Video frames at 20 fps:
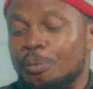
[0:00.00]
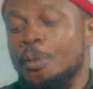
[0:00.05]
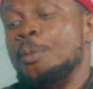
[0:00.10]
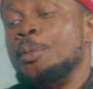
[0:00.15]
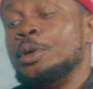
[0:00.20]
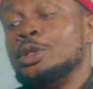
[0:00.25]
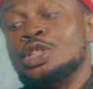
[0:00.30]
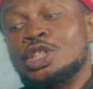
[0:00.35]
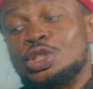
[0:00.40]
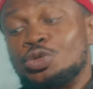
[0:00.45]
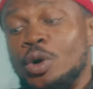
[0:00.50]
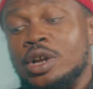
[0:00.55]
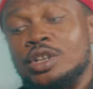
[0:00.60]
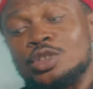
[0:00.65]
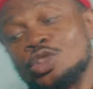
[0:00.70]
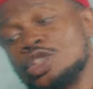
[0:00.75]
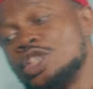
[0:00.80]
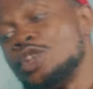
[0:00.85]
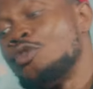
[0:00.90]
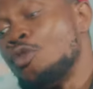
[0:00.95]
Mama, this one is
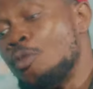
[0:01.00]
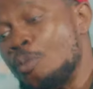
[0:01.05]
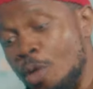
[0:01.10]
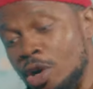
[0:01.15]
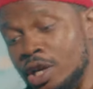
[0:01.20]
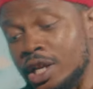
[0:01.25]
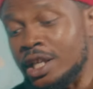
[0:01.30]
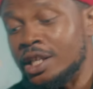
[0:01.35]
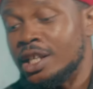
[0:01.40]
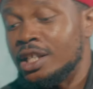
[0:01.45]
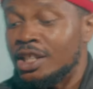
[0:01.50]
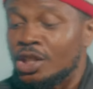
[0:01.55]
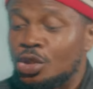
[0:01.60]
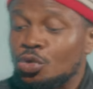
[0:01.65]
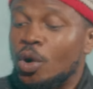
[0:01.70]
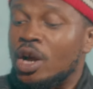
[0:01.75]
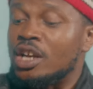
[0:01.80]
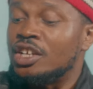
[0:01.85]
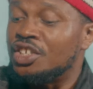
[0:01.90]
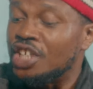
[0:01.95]
not even modern. This
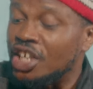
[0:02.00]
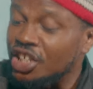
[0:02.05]
one is